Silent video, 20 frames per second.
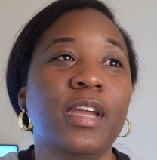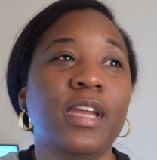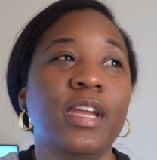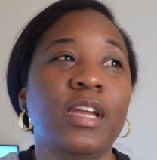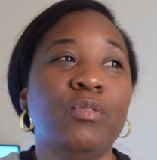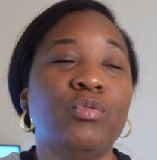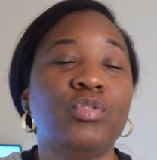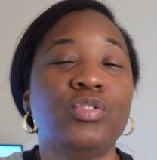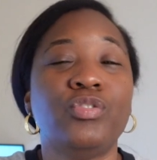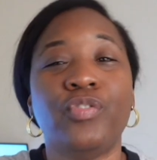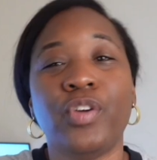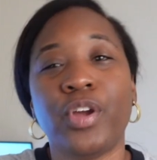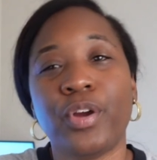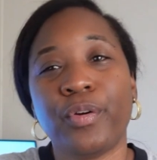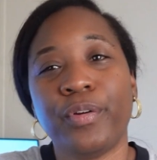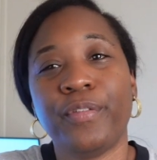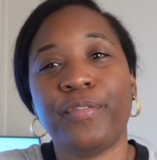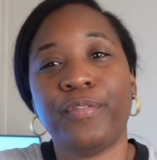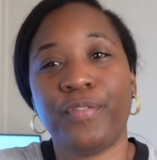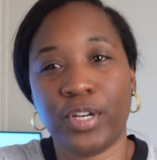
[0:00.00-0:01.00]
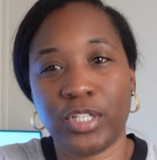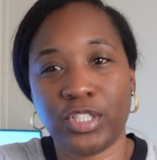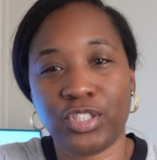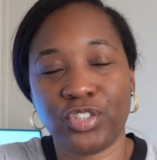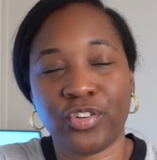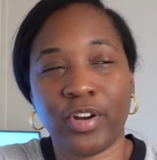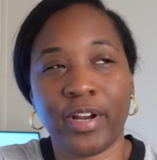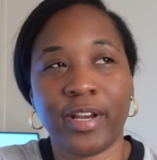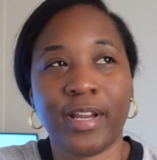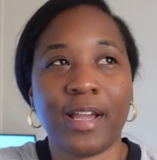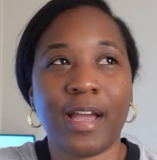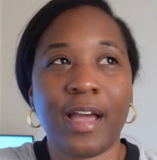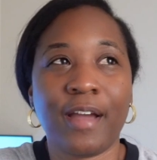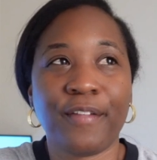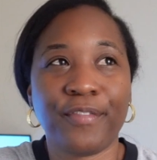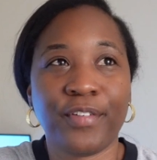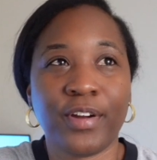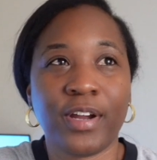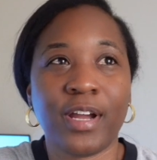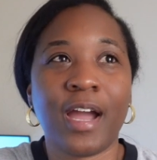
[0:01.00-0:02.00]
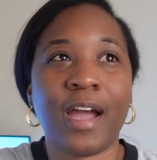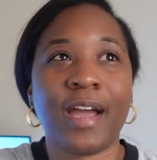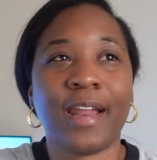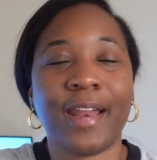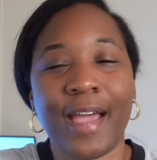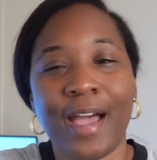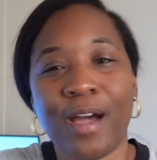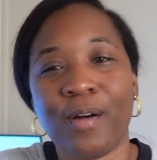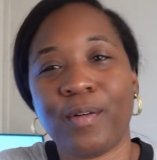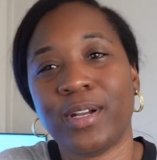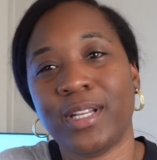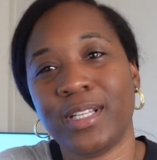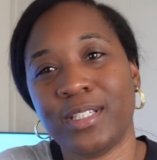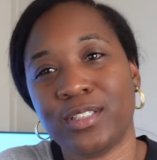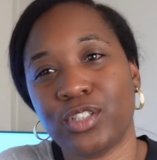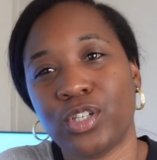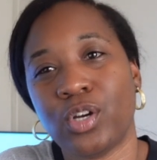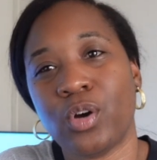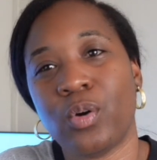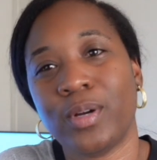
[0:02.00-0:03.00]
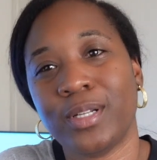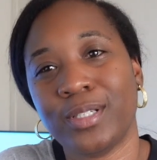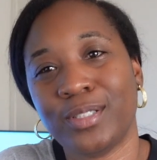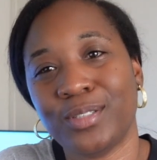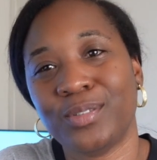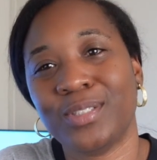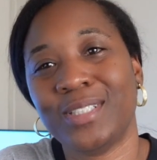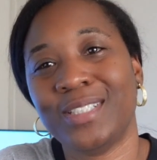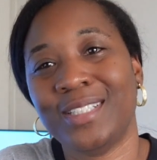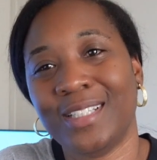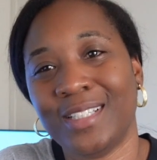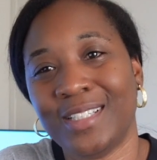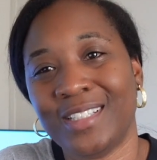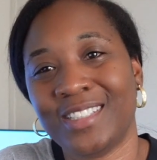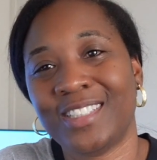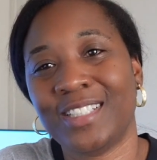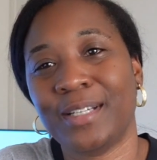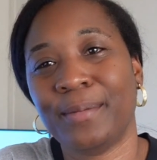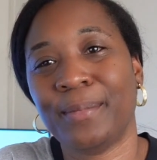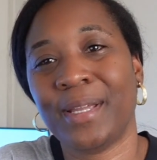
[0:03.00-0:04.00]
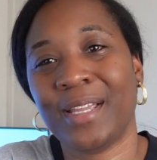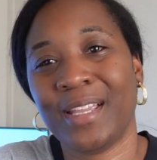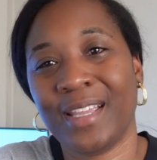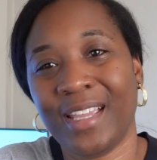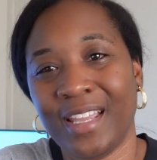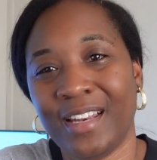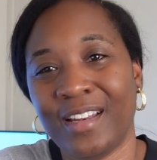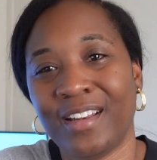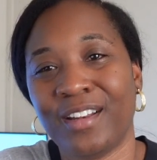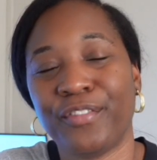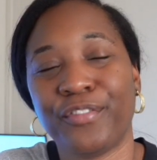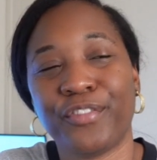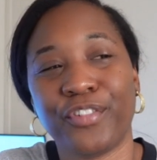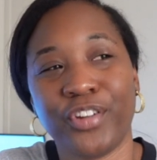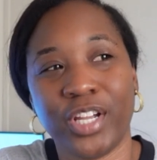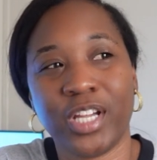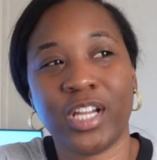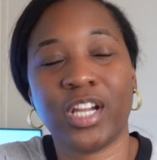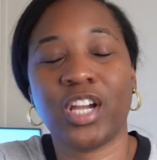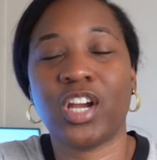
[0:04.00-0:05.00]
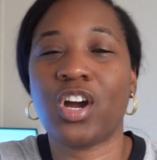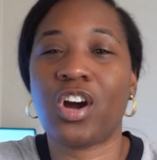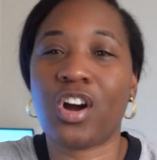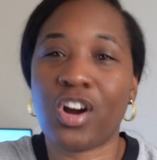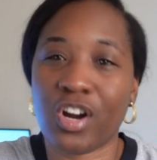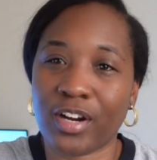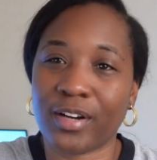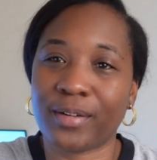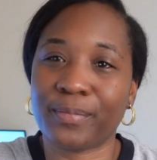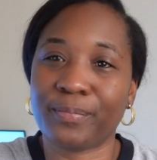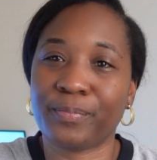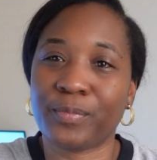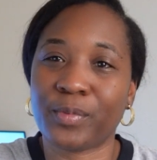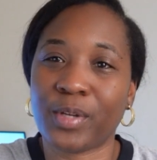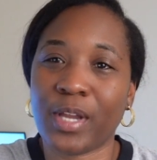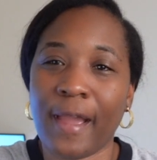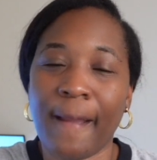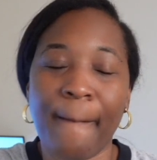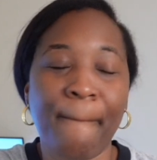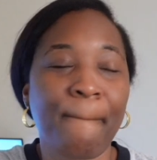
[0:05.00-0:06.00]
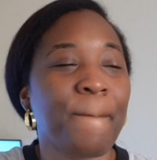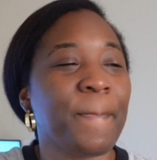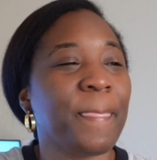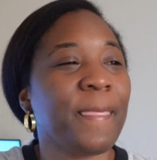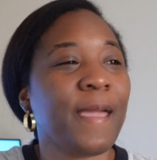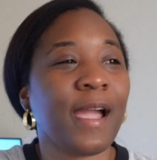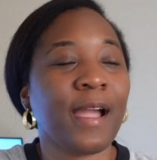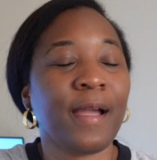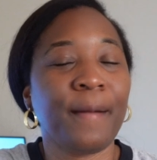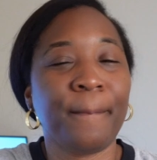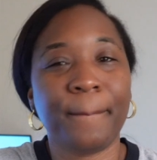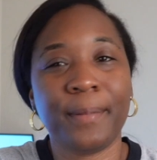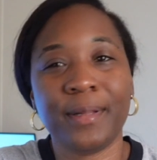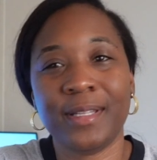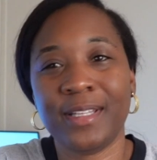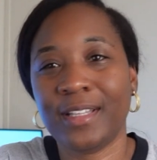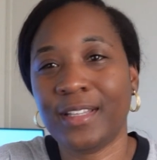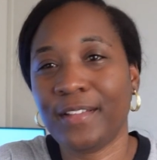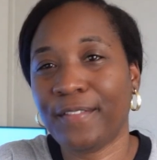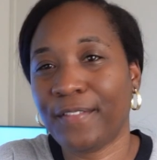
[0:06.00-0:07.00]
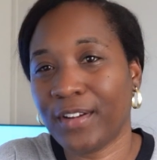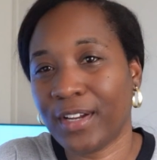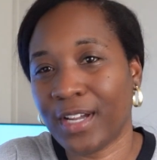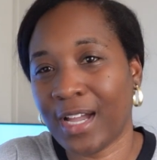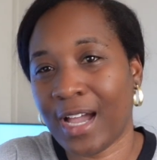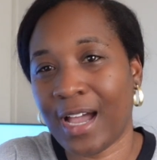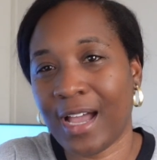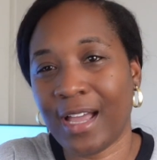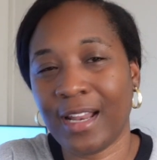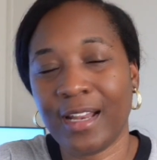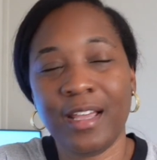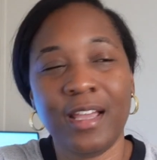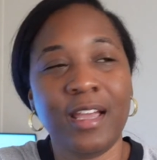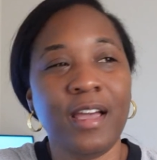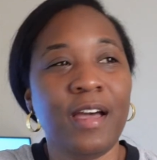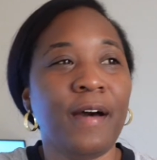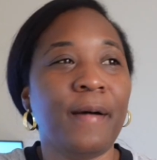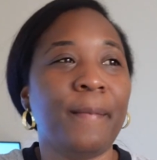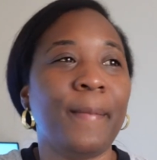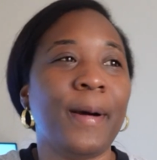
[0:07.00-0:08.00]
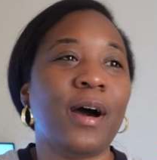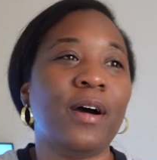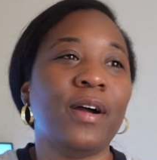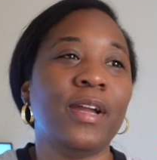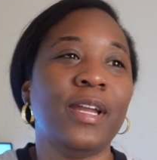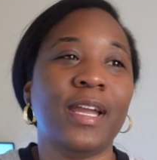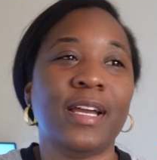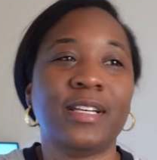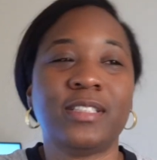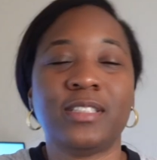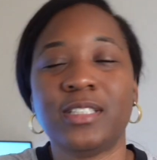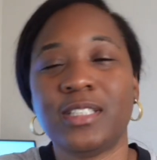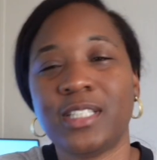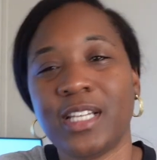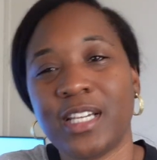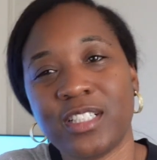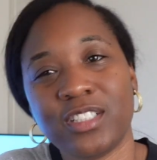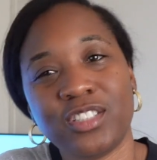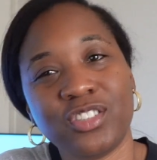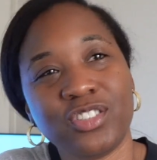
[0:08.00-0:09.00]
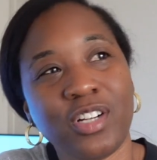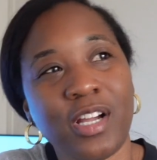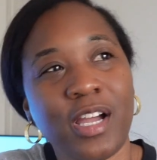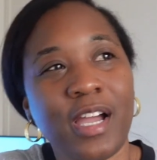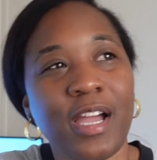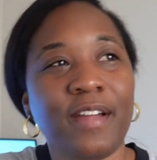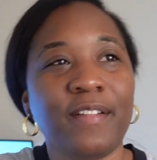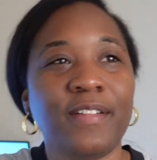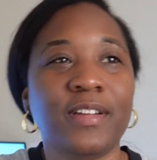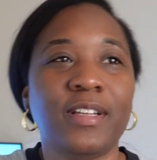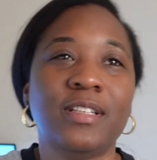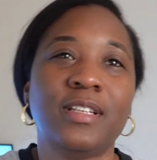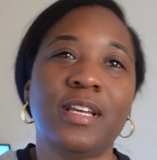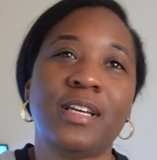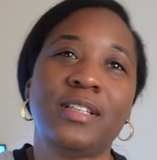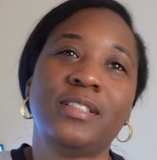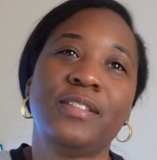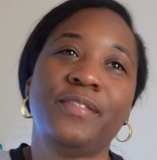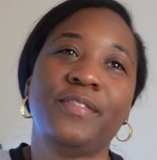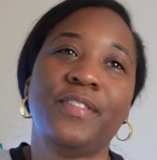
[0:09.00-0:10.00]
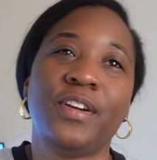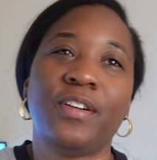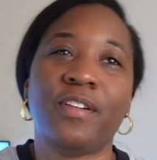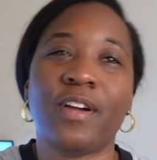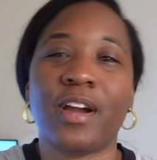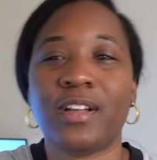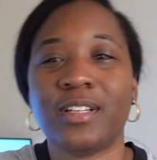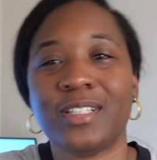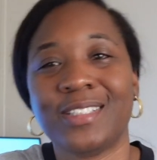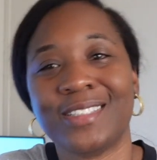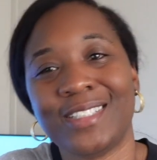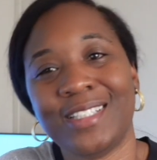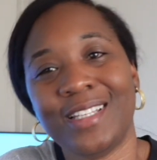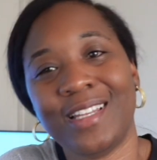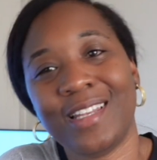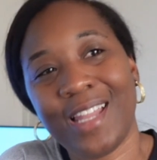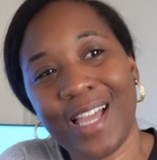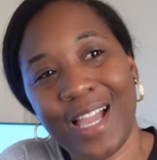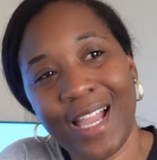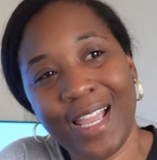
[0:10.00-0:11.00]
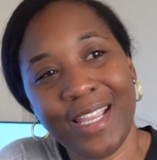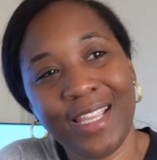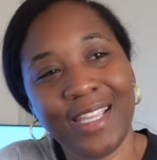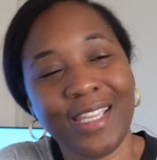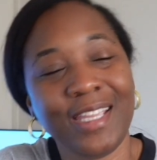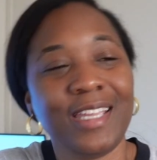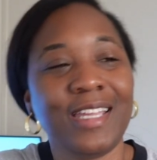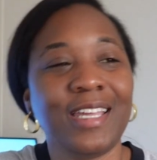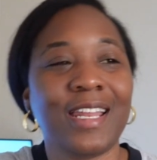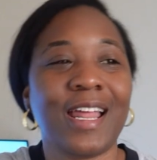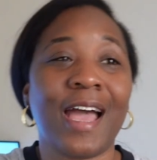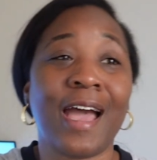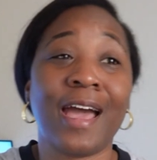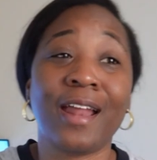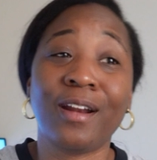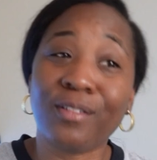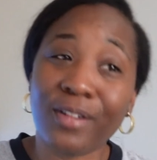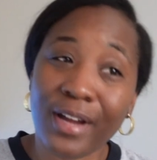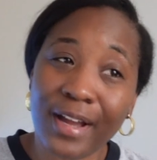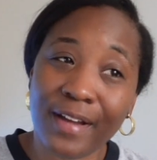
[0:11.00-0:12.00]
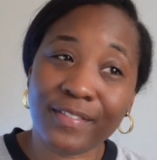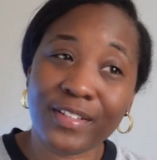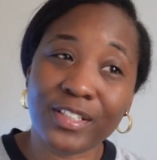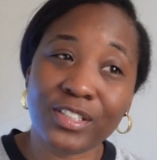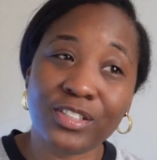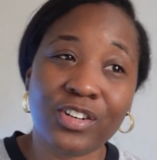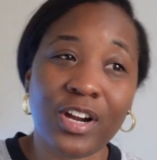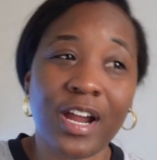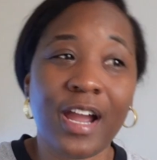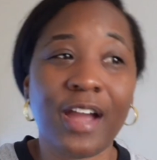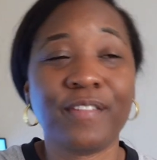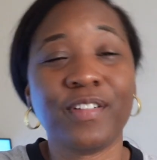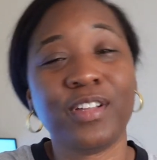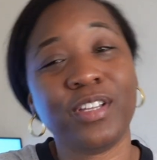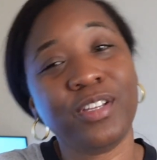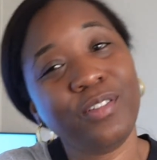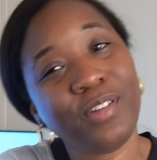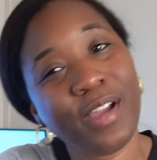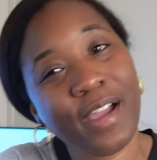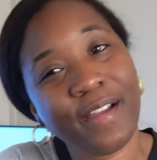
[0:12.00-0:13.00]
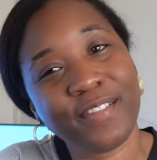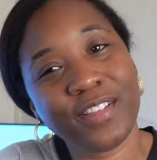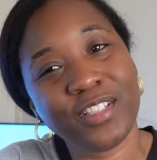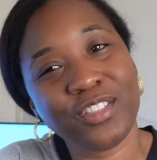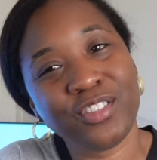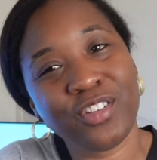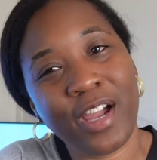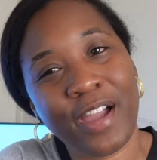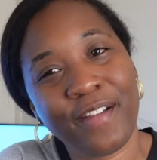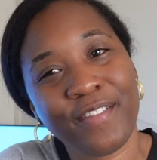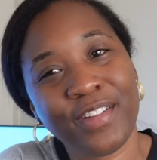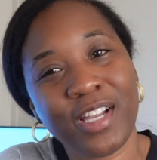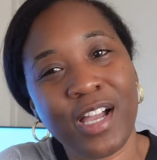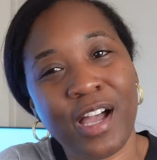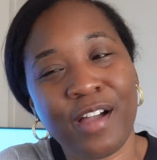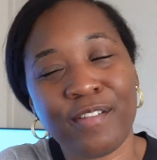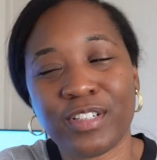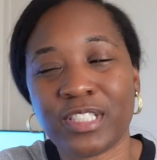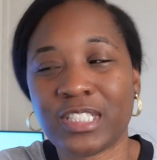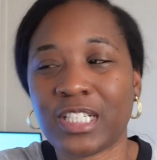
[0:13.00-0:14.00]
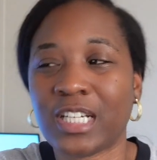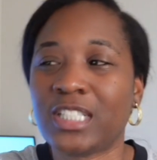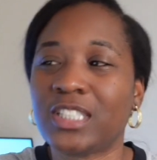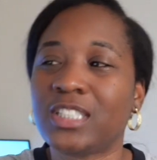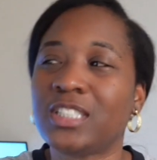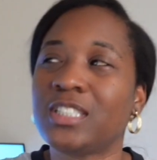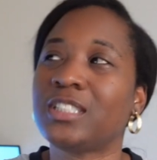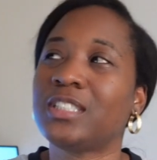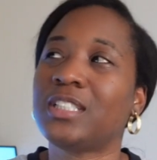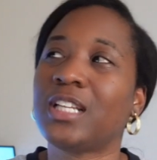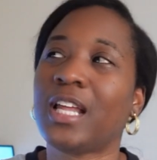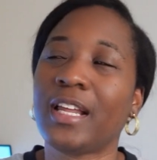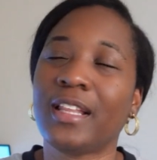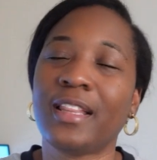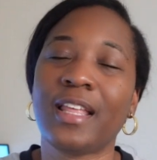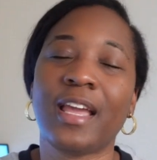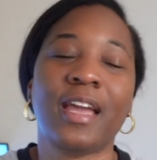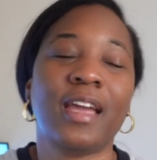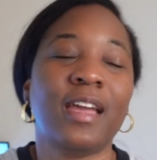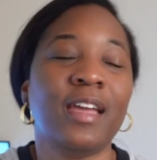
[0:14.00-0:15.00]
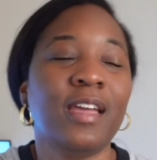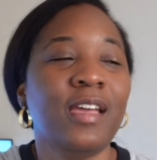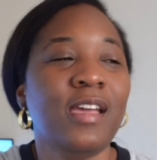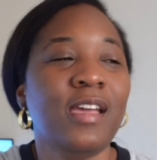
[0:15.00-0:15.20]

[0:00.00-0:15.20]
it was very frustrating. I forgot how it is going to a dealership and getting a freaking car, okay? I completely forgot about he has to test drive, he has to figure out does he like it, I don't have to drive it, you have to drive it, conversations like that